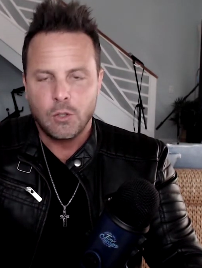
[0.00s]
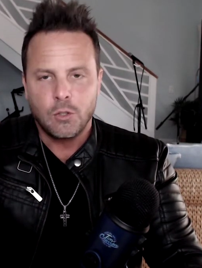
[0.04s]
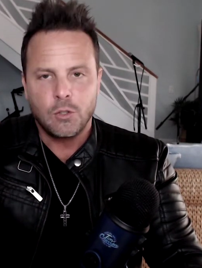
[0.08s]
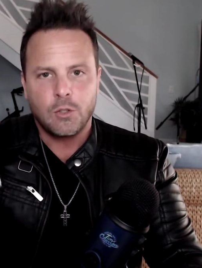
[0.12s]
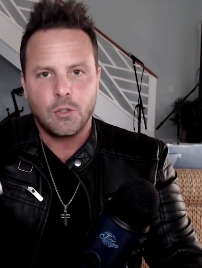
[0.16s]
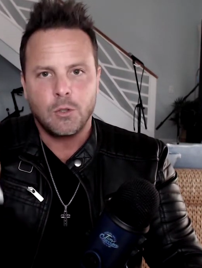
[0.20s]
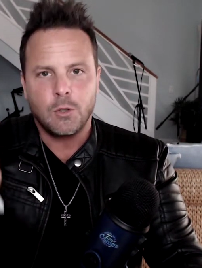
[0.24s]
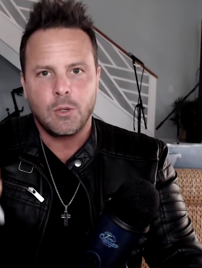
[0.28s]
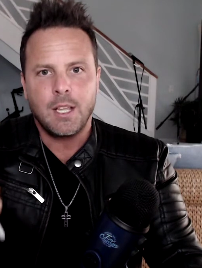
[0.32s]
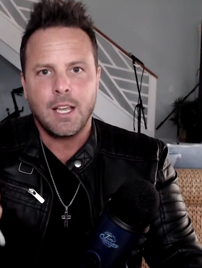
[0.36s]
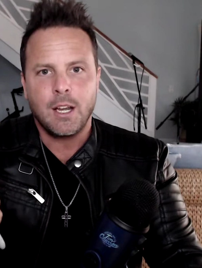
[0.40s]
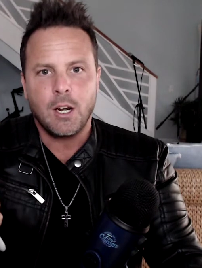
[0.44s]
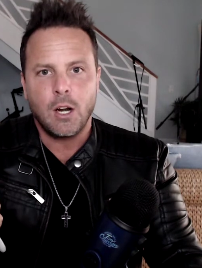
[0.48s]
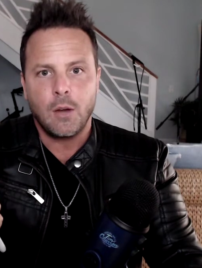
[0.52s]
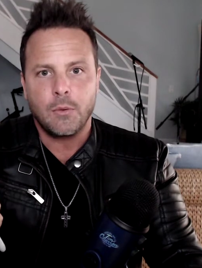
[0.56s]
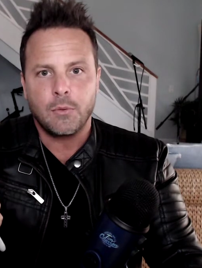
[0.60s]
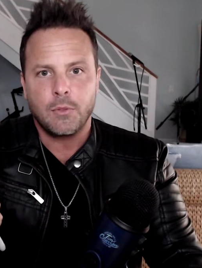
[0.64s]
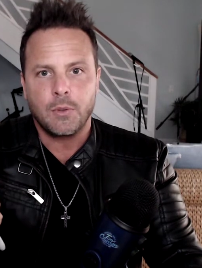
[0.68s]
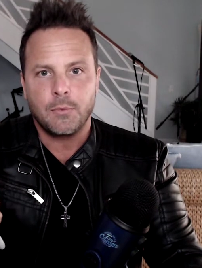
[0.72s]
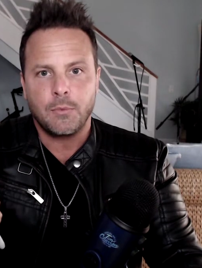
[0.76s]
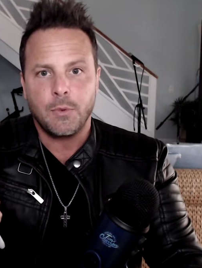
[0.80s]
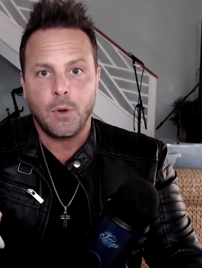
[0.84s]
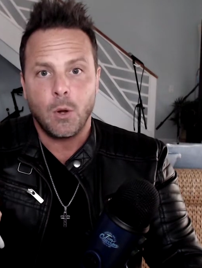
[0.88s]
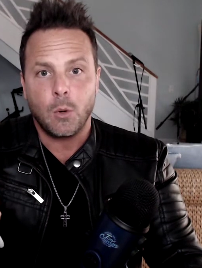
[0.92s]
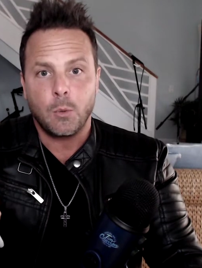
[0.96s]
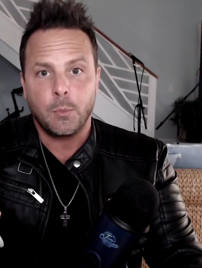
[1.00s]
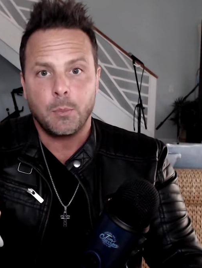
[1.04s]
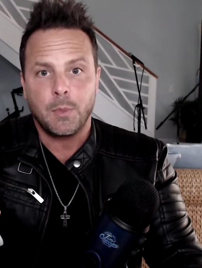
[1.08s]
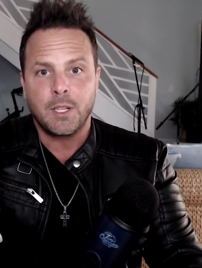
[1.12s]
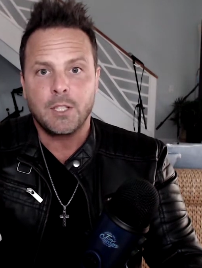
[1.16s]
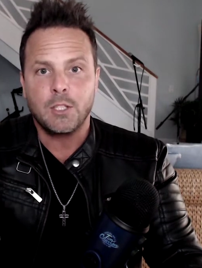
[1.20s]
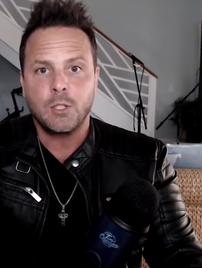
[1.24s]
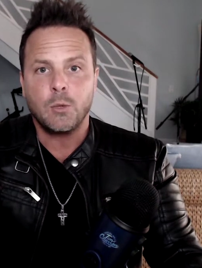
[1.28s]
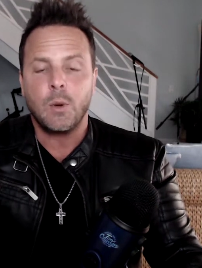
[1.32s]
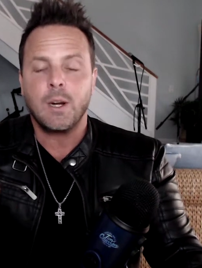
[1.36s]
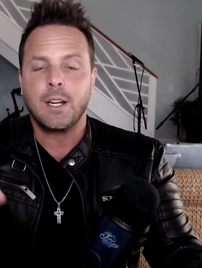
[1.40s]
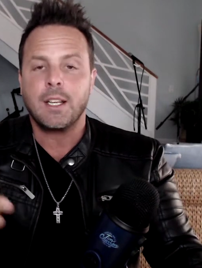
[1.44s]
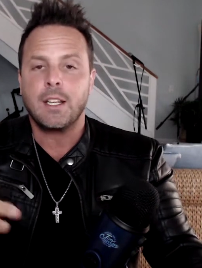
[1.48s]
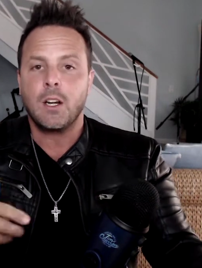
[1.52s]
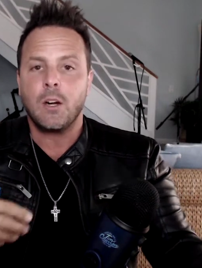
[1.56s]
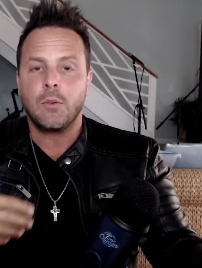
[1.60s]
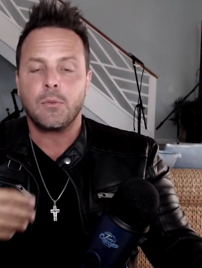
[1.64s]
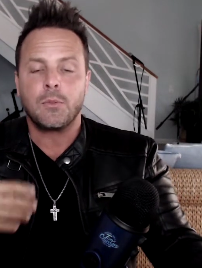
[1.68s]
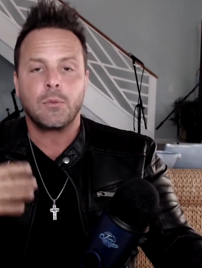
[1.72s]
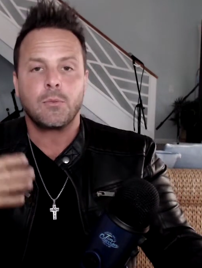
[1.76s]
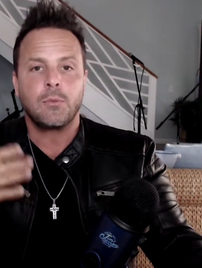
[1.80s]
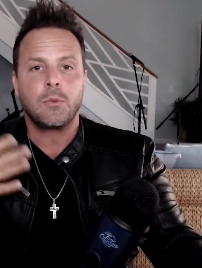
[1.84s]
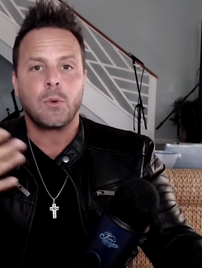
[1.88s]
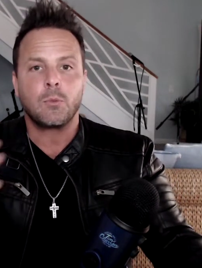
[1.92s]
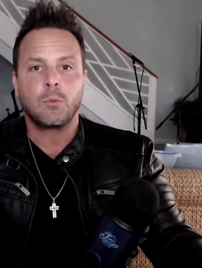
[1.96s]
to get off the phone, because you want to get off
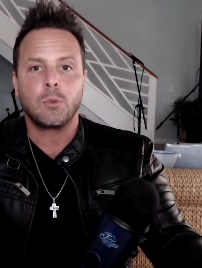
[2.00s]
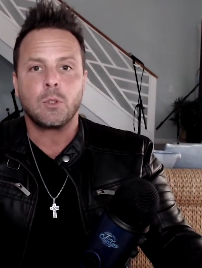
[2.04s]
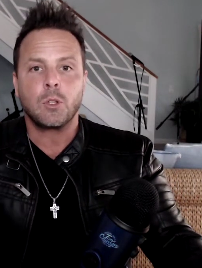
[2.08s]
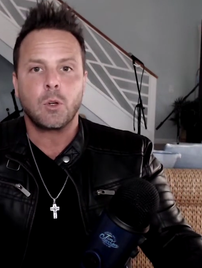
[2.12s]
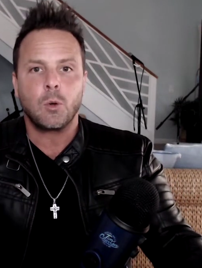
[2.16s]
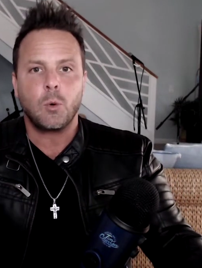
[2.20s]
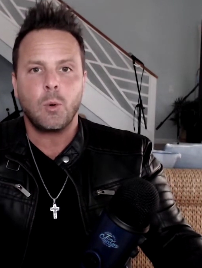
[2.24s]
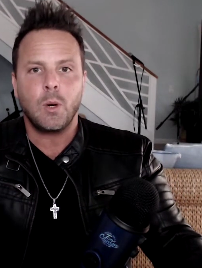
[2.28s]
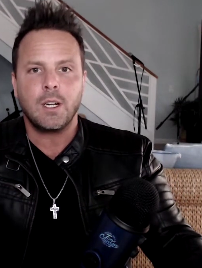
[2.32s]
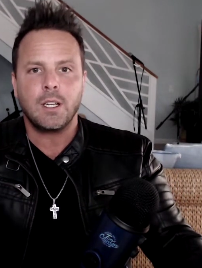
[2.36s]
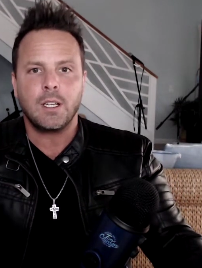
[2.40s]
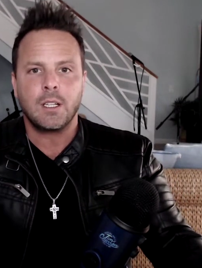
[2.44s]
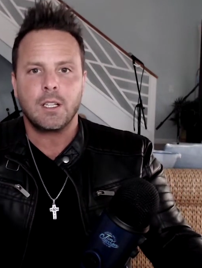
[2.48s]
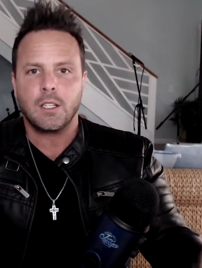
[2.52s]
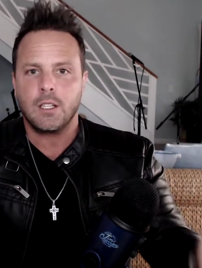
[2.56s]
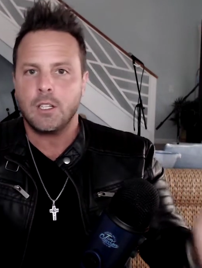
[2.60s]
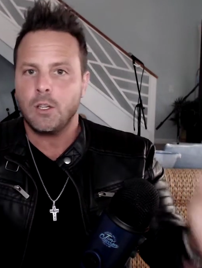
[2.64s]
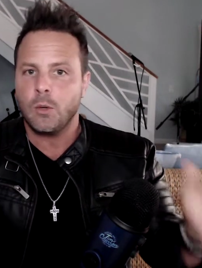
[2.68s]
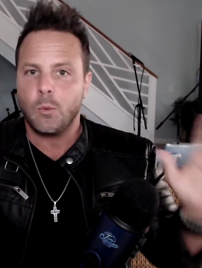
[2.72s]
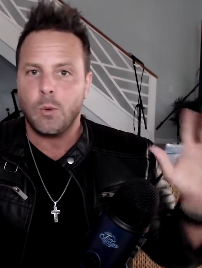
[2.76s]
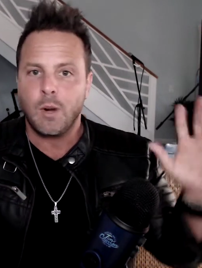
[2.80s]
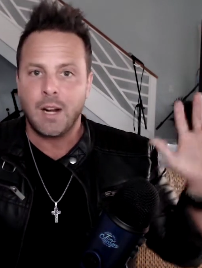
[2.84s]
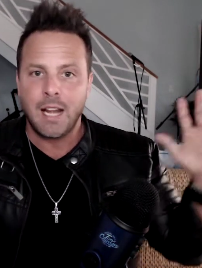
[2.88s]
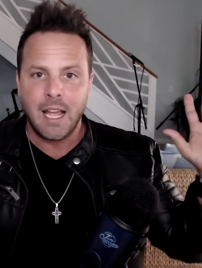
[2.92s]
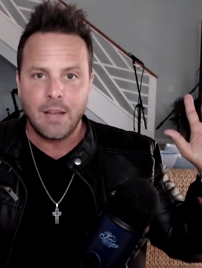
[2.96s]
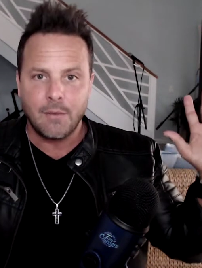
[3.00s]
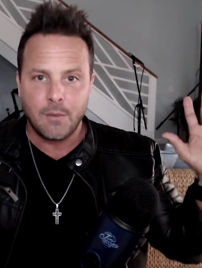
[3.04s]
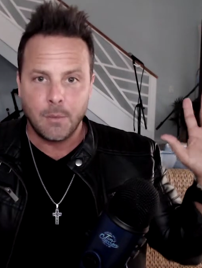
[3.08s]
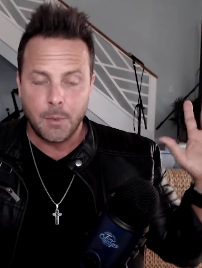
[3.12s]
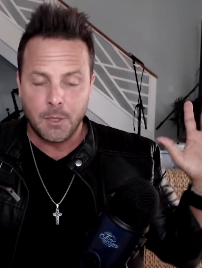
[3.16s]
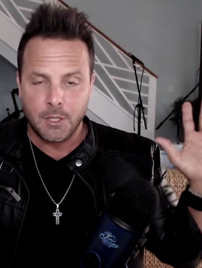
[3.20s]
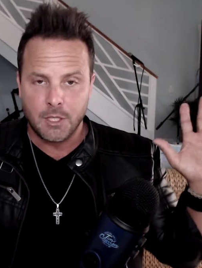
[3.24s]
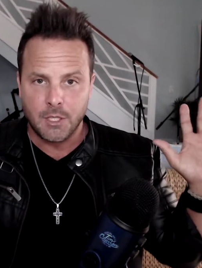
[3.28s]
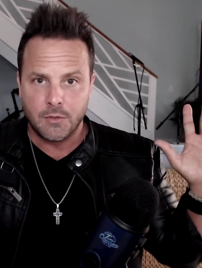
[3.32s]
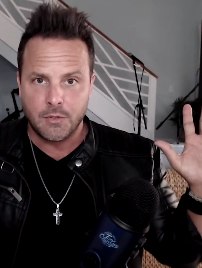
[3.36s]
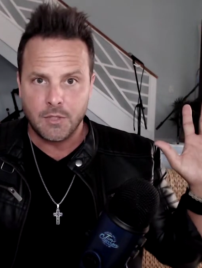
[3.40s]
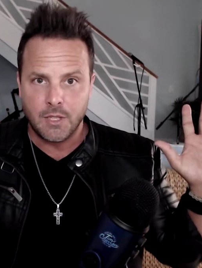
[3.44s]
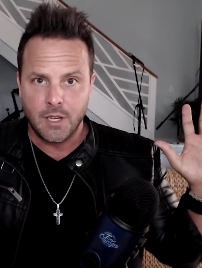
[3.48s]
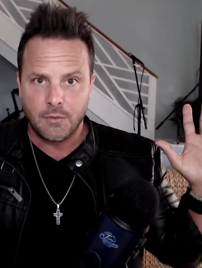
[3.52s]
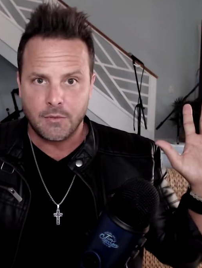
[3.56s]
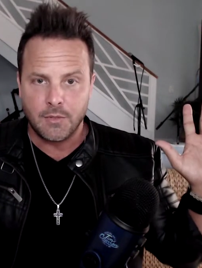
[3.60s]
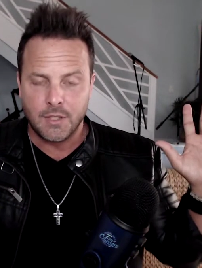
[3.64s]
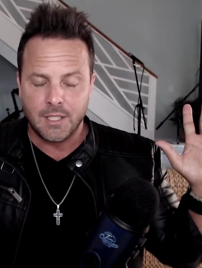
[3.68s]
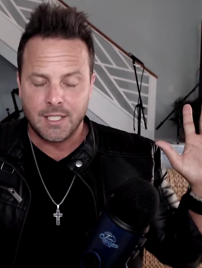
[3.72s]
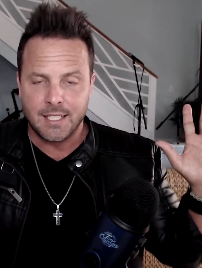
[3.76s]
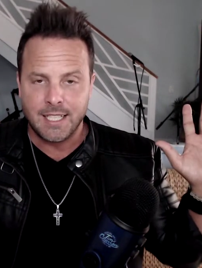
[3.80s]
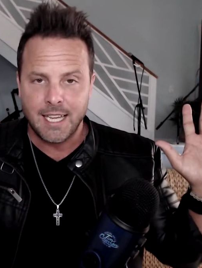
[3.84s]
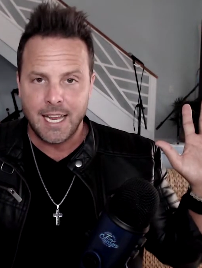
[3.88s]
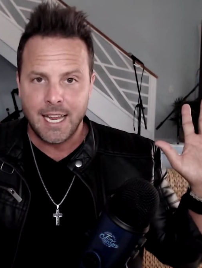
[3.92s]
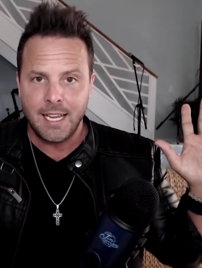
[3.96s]
the phone real quick. You don't want to have a bunch of stuff to
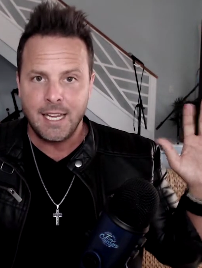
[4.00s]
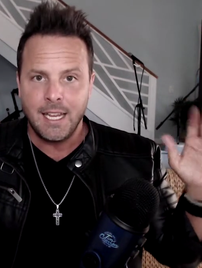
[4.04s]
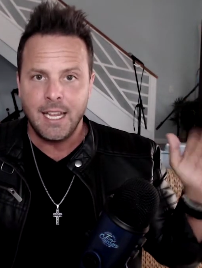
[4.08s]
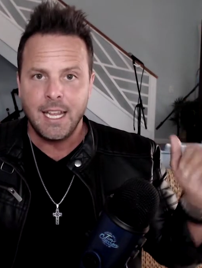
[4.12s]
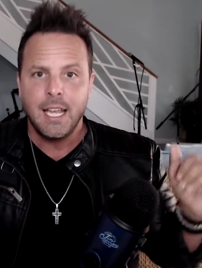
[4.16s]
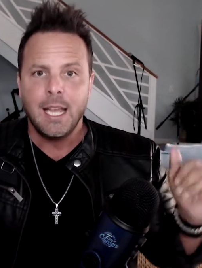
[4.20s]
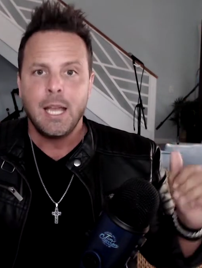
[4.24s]
say.